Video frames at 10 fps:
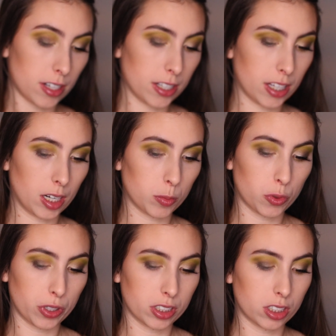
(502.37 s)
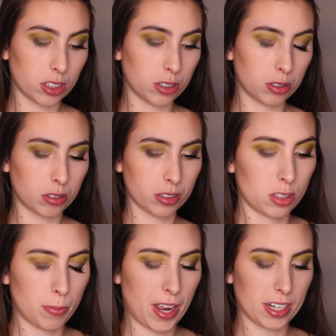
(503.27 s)
And then I'm going to
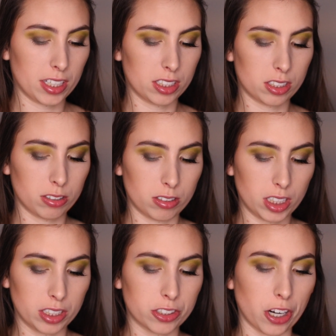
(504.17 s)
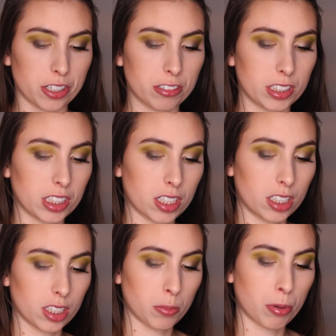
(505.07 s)
go back into the dark green
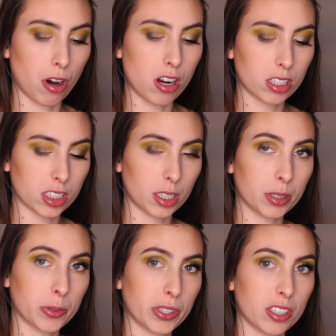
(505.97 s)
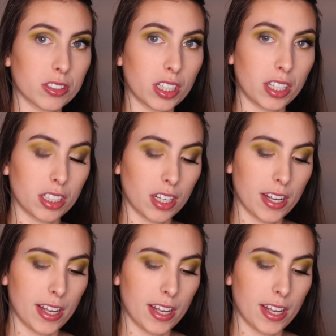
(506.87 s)
color Bronx that we were using,